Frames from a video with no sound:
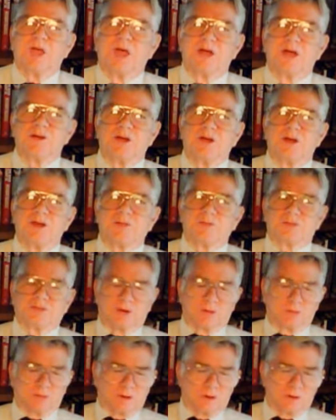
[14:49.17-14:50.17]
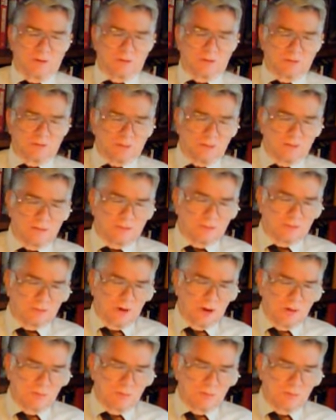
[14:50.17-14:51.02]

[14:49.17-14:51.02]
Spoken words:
And yet he was out killing the Christians.